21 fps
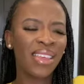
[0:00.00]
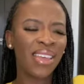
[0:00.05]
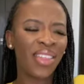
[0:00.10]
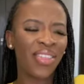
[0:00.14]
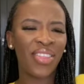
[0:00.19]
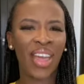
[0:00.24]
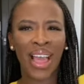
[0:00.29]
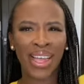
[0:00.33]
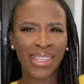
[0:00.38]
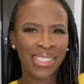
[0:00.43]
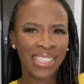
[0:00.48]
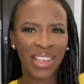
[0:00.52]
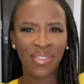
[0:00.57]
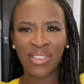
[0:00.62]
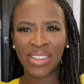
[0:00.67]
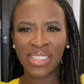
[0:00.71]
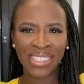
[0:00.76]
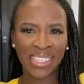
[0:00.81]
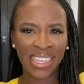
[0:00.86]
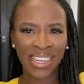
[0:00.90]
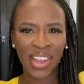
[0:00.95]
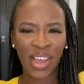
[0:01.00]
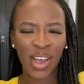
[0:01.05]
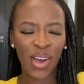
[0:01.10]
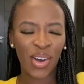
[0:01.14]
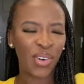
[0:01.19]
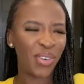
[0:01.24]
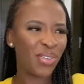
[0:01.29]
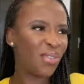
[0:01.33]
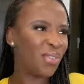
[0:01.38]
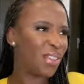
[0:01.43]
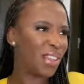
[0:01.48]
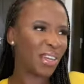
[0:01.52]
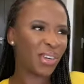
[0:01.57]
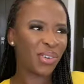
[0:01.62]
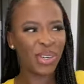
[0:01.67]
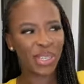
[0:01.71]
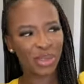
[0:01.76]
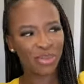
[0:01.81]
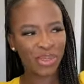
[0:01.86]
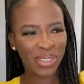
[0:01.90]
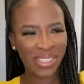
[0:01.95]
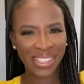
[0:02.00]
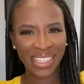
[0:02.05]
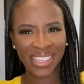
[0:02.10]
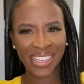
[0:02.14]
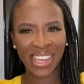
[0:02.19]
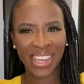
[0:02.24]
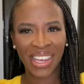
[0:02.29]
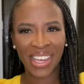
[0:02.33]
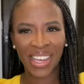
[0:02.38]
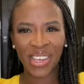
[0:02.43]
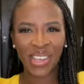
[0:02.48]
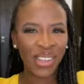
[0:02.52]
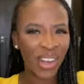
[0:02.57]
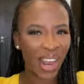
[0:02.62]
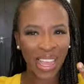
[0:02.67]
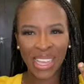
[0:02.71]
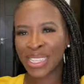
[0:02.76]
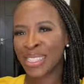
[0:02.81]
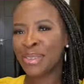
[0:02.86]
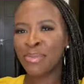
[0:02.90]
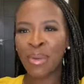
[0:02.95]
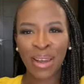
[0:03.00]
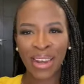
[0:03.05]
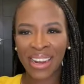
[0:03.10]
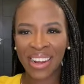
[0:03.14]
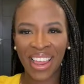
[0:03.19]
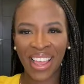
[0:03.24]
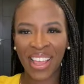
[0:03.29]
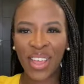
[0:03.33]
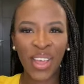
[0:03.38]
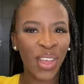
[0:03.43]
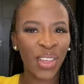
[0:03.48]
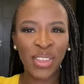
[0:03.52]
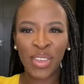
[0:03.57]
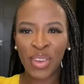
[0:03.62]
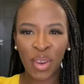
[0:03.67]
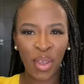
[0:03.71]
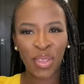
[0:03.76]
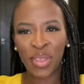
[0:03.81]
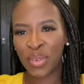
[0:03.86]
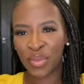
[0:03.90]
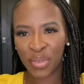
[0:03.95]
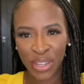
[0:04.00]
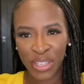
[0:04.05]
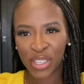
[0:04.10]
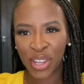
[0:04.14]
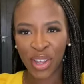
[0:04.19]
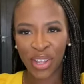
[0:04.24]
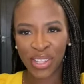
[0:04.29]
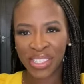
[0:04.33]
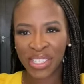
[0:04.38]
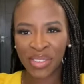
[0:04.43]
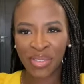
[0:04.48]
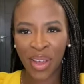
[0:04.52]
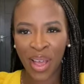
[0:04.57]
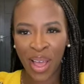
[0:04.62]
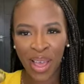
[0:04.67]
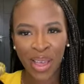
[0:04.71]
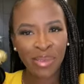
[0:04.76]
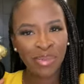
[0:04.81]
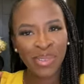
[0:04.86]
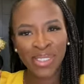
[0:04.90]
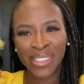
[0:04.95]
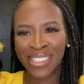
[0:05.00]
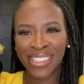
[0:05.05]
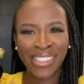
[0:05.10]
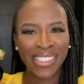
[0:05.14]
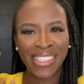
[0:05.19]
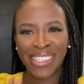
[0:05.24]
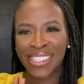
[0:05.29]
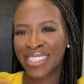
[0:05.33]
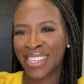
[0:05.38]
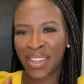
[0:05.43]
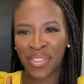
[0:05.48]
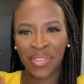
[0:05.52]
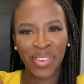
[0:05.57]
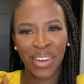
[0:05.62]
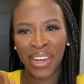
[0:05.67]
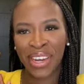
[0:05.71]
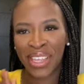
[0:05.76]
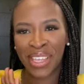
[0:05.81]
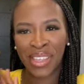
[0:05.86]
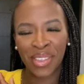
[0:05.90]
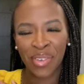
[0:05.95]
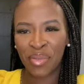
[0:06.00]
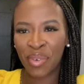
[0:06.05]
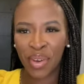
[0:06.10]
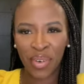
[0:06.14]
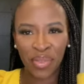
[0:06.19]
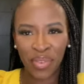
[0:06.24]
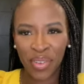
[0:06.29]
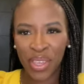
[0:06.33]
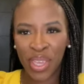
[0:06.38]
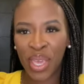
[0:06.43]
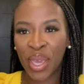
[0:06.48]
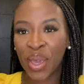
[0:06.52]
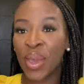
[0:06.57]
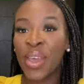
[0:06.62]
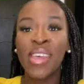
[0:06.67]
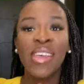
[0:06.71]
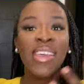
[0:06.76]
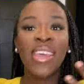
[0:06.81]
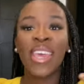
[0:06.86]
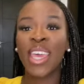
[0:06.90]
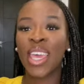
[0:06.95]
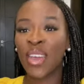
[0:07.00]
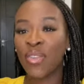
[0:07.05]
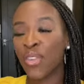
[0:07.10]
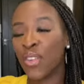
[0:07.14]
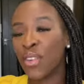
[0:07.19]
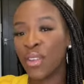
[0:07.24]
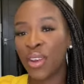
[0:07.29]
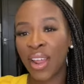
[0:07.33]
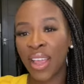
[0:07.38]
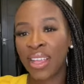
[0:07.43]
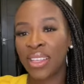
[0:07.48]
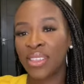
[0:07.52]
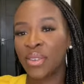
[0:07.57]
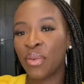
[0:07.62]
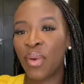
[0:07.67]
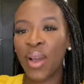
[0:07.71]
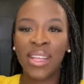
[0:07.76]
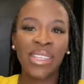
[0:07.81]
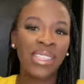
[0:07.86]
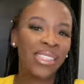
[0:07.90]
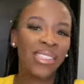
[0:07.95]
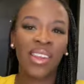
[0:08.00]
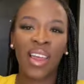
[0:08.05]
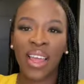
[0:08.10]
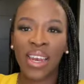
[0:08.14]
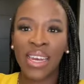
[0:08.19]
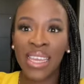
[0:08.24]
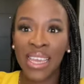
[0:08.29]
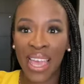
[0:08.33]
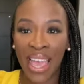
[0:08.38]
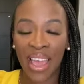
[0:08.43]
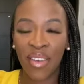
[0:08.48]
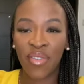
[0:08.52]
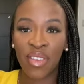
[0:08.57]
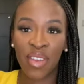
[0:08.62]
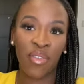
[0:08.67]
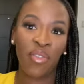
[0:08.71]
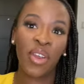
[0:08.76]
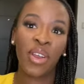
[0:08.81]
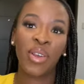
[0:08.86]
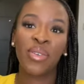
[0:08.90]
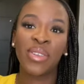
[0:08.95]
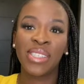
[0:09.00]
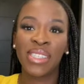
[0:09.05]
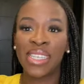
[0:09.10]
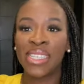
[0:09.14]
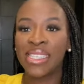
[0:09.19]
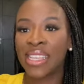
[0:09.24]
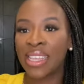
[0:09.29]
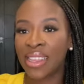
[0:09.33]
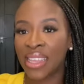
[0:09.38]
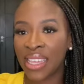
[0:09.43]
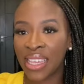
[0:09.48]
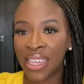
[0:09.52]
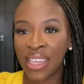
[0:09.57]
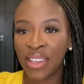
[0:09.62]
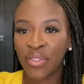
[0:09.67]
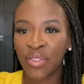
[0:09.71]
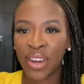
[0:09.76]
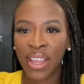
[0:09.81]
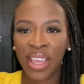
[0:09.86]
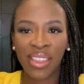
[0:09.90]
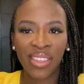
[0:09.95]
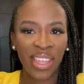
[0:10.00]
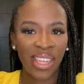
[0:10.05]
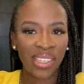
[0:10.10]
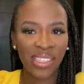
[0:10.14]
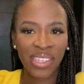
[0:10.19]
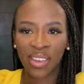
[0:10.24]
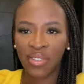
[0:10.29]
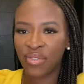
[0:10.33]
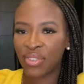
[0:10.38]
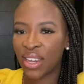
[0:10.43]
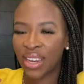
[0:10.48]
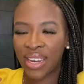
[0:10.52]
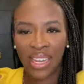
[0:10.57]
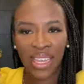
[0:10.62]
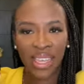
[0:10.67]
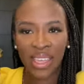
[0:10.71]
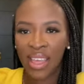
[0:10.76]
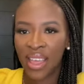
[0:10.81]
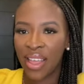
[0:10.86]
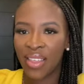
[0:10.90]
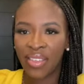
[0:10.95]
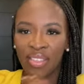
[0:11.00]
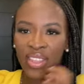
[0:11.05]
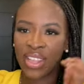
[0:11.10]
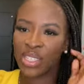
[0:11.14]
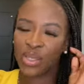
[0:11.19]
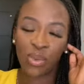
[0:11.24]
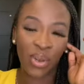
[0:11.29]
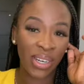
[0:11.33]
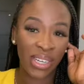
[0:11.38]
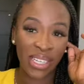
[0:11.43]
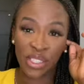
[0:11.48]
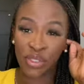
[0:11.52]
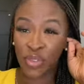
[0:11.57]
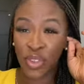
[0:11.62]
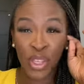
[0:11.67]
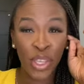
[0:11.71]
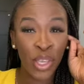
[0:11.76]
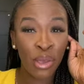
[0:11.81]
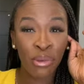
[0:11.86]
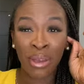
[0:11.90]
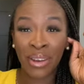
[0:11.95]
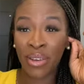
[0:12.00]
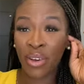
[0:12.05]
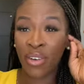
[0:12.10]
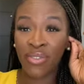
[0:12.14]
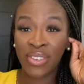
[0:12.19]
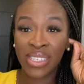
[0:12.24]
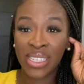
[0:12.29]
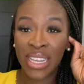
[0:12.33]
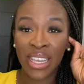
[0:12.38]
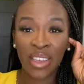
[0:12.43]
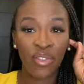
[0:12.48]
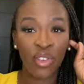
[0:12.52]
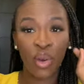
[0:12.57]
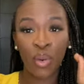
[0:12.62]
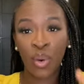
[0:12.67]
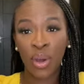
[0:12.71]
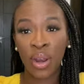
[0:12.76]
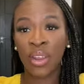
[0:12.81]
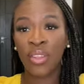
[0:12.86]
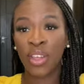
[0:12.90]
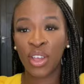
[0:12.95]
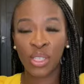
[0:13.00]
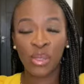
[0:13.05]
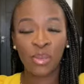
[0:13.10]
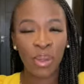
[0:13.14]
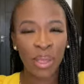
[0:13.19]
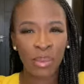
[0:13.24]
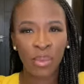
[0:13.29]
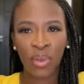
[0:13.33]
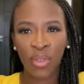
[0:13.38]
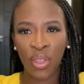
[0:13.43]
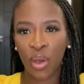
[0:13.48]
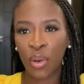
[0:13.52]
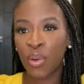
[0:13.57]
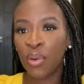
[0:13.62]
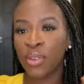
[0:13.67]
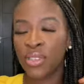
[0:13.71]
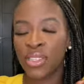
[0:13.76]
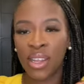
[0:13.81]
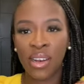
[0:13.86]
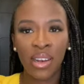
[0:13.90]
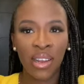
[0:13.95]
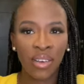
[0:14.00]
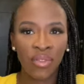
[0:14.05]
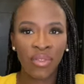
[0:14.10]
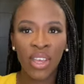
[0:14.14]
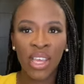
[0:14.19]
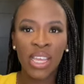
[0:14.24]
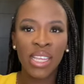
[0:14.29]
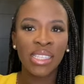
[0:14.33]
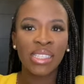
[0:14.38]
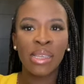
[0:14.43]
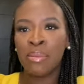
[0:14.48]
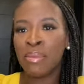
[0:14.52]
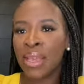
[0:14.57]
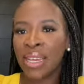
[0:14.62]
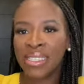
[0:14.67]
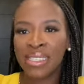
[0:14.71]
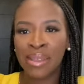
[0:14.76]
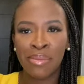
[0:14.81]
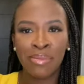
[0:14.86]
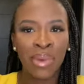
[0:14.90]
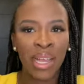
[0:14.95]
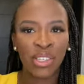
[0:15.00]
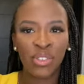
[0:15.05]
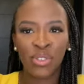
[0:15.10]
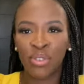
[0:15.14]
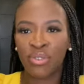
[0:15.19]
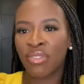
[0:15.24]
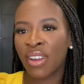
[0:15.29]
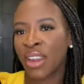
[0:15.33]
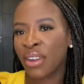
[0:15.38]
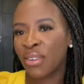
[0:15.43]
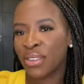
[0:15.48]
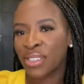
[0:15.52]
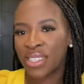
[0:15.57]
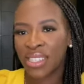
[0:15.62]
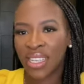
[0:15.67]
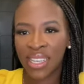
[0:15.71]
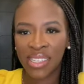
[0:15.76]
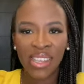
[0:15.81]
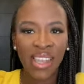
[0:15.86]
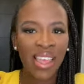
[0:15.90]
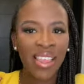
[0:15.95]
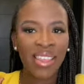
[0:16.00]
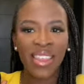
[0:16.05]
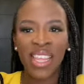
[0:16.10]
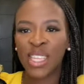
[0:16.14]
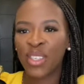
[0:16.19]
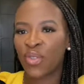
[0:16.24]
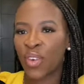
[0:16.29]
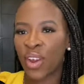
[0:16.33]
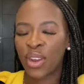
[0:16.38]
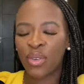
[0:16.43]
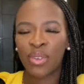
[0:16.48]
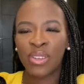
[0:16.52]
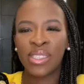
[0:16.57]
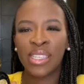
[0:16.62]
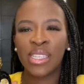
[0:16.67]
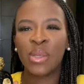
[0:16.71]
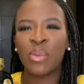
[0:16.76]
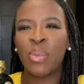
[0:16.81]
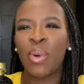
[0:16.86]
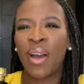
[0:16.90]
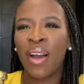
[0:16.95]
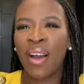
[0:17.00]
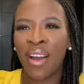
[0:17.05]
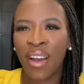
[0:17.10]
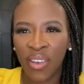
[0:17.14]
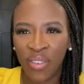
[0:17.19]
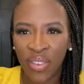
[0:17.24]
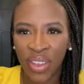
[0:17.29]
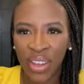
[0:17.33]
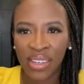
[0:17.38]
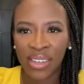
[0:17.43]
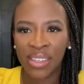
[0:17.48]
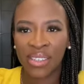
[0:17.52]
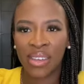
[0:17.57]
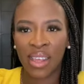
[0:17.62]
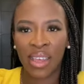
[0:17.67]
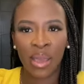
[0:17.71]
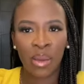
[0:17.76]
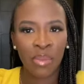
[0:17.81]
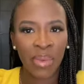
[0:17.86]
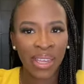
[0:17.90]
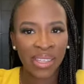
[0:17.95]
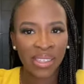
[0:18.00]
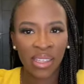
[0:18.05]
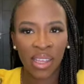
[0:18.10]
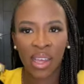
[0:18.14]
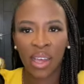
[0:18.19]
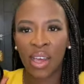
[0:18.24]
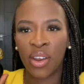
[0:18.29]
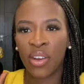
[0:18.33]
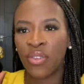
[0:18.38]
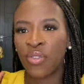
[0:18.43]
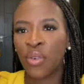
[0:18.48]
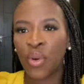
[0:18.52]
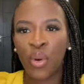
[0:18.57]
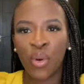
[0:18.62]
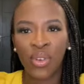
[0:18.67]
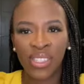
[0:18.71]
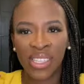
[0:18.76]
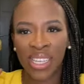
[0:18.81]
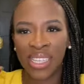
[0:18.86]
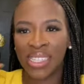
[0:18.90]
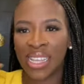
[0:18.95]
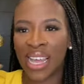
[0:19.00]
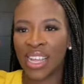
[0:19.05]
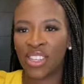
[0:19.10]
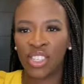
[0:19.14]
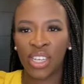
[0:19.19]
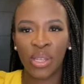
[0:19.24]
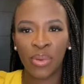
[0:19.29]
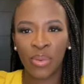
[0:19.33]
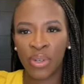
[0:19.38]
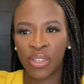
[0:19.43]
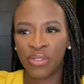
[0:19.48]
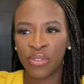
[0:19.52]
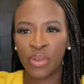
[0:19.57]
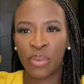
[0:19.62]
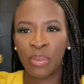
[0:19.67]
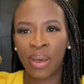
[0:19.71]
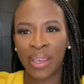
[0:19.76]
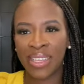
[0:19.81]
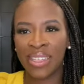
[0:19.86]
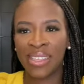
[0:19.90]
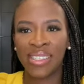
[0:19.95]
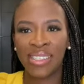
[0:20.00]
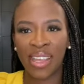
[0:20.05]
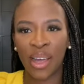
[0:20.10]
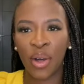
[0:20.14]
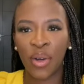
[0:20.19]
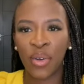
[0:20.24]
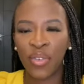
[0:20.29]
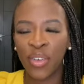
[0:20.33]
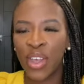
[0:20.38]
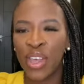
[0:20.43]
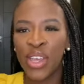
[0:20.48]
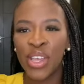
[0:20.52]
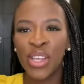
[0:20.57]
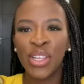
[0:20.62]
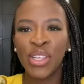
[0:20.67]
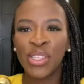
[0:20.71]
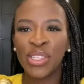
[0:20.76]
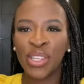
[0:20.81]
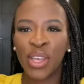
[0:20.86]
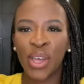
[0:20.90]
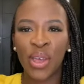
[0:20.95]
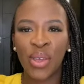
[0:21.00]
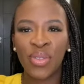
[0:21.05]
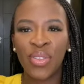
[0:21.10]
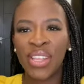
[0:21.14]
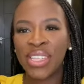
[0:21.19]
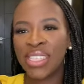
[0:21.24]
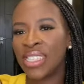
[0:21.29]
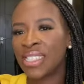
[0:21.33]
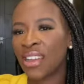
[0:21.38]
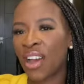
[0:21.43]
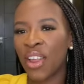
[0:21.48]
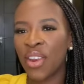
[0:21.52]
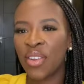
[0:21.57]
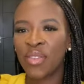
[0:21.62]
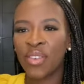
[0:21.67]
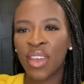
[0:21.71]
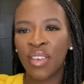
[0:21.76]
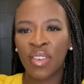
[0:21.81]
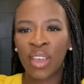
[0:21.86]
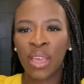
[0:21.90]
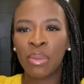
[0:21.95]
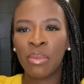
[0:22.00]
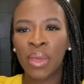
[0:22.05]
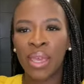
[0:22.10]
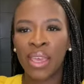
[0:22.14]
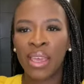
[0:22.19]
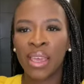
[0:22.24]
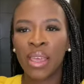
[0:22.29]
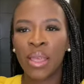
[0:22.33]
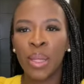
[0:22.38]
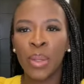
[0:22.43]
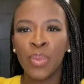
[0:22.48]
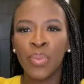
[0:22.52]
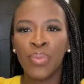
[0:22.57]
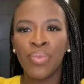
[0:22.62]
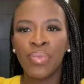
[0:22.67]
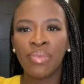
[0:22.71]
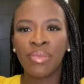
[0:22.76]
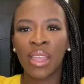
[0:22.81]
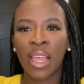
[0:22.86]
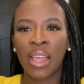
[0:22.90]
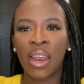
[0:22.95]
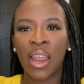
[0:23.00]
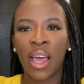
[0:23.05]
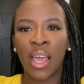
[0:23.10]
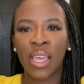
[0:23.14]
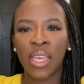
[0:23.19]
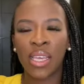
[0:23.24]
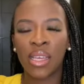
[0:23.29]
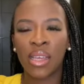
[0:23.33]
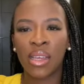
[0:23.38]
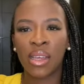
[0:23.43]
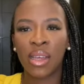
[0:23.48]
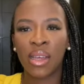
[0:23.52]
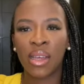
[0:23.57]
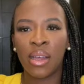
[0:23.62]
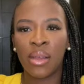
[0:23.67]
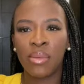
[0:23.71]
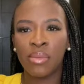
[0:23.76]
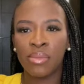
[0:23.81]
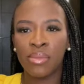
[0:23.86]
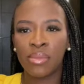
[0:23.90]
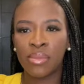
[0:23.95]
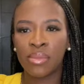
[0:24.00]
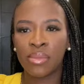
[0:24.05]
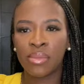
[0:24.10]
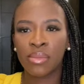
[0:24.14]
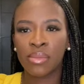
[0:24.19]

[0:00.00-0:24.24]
Thanksgiving dinner or for the Christmas dinner, like smelling like, you know, the rich auntie vibes, this is definitely the one for you. If you like to wear the slightly heavier fragrances in the evening, then definitely this one is for you. And obviously if you're one of those people that also love to mix and match your fragrances, this fragrance is perfect as like a mixer, and of course it's actually wonderful by itself. So this is kind of giving me like the